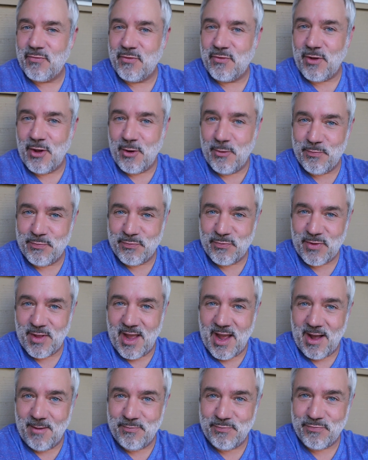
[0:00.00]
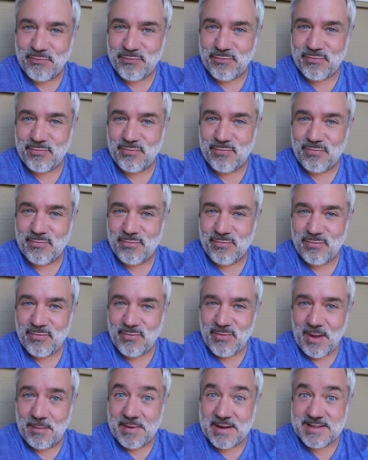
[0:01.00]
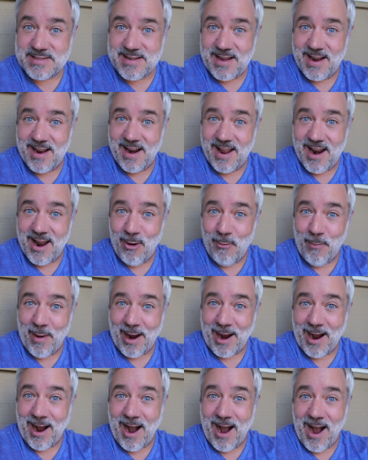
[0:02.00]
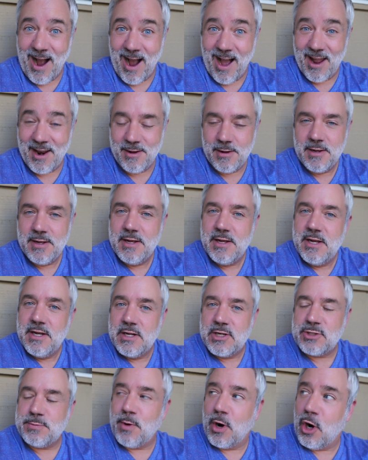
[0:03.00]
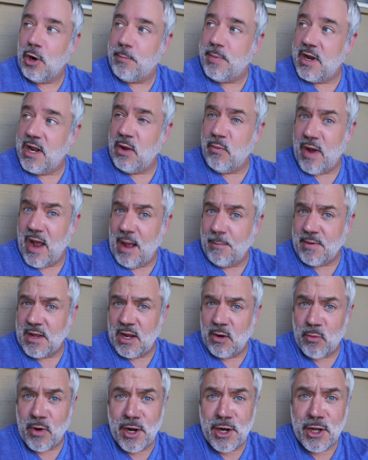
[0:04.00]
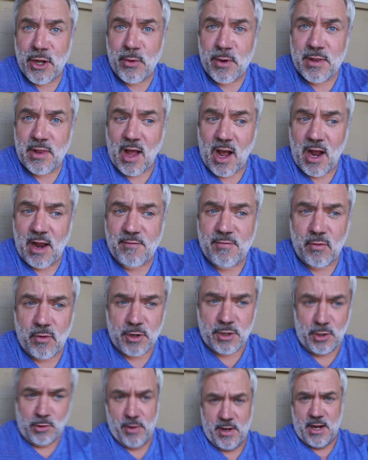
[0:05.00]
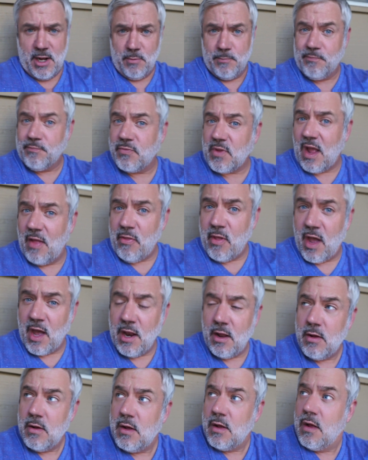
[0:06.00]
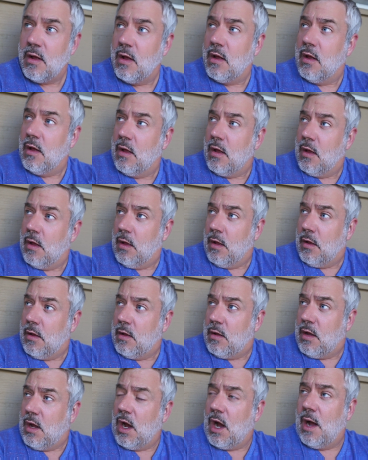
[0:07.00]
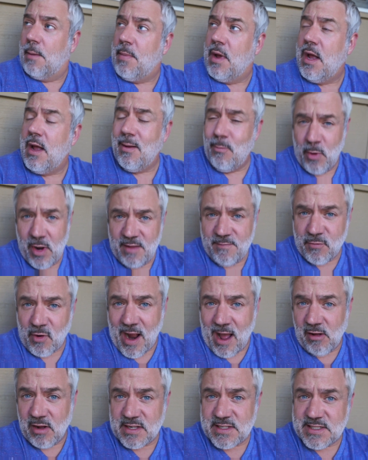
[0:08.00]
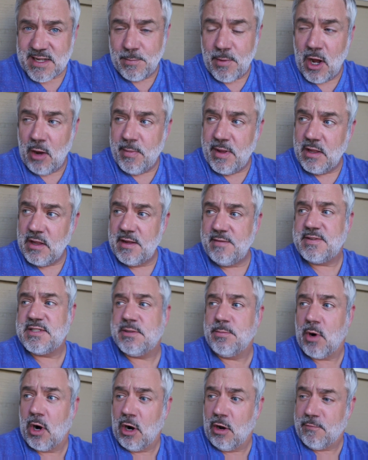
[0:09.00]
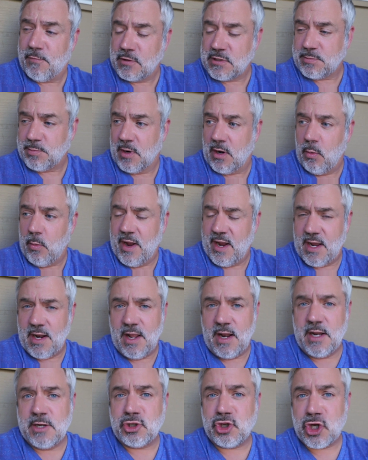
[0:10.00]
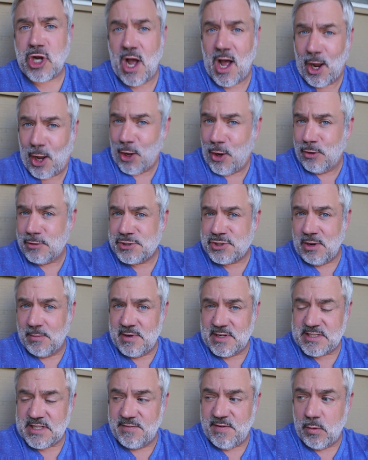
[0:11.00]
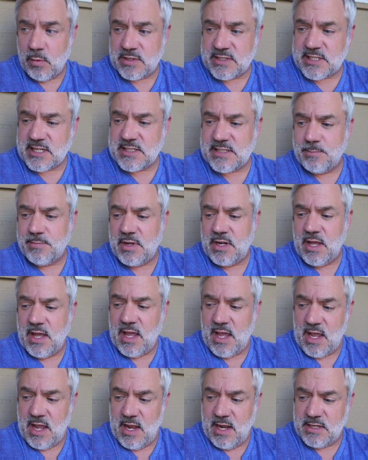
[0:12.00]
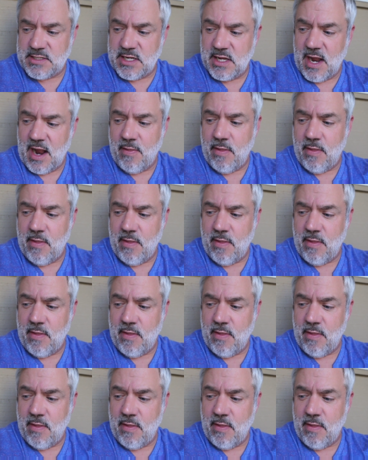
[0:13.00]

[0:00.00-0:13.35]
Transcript: So, yeah, I'm excited. Oh, my God. Tomorrow. But anyway, I'm getting ready to go on live on YouNow. And then I'm waiting for Alex to come home. He leaves tomorrow for Spring Awakening in Chicago. So I'm going to see if he wants to get something to eat.